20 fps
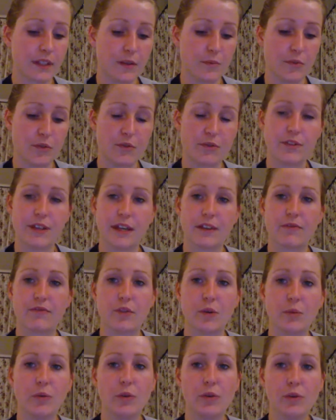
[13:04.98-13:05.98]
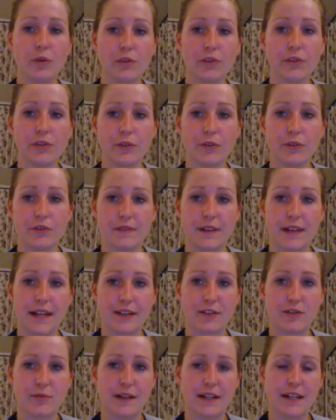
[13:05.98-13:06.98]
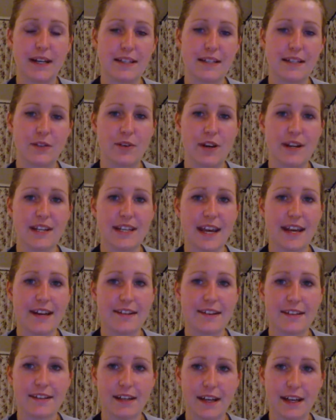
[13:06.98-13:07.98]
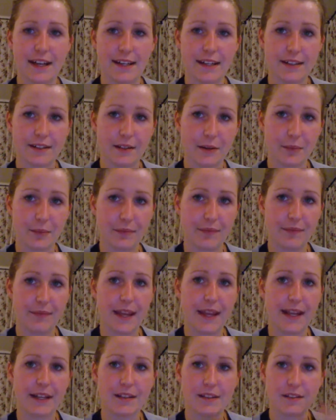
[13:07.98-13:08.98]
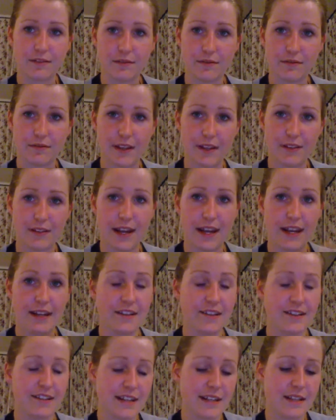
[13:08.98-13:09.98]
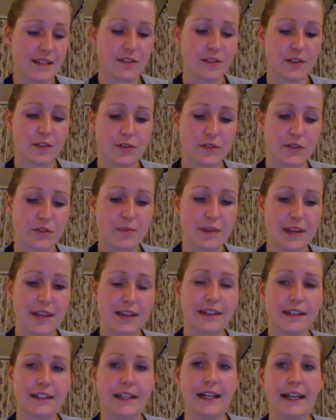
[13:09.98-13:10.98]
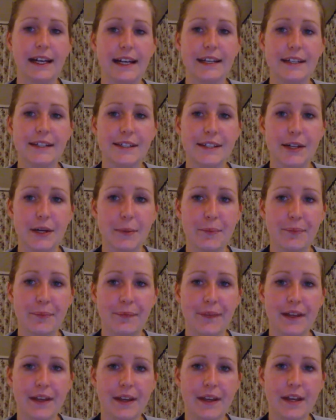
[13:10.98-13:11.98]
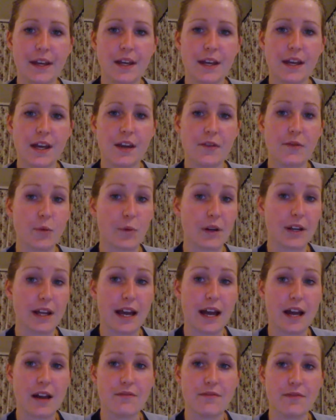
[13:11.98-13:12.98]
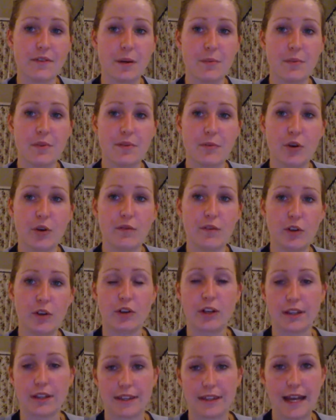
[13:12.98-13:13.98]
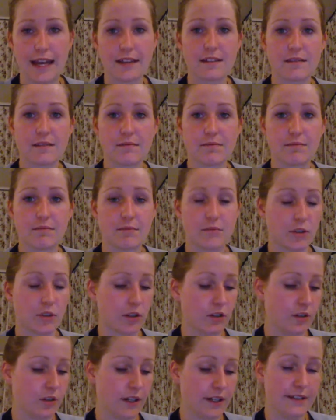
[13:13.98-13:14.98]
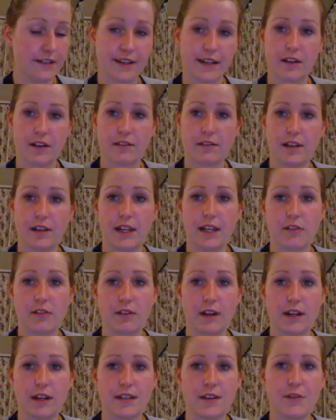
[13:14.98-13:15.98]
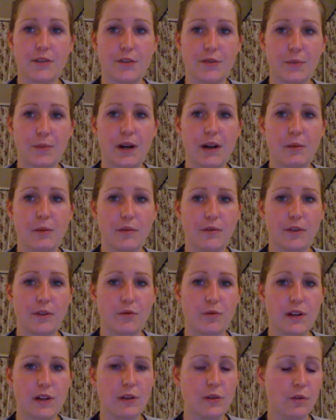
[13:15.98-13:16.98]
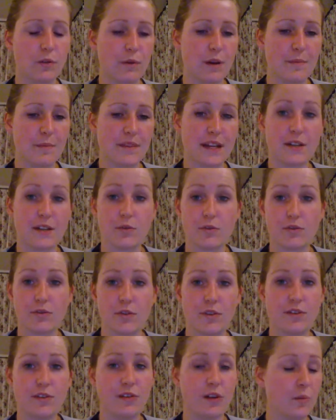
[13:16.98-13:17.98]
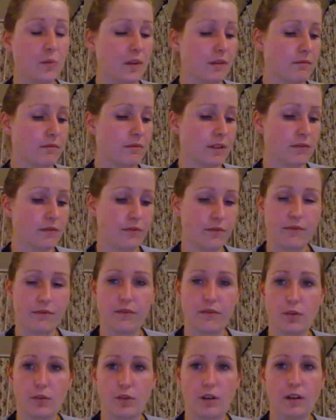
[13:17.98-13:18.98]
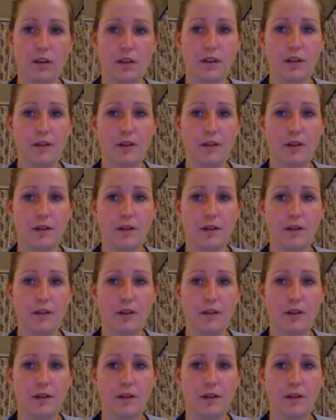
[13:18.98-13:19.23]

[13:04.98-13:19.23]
keep you safe from all sorts of electromagnetic radiation and negative energies, so to speak. And if you want to have a bit more of a look at that, go and check out the link right here as well. We've got a really cool website, also in German, if you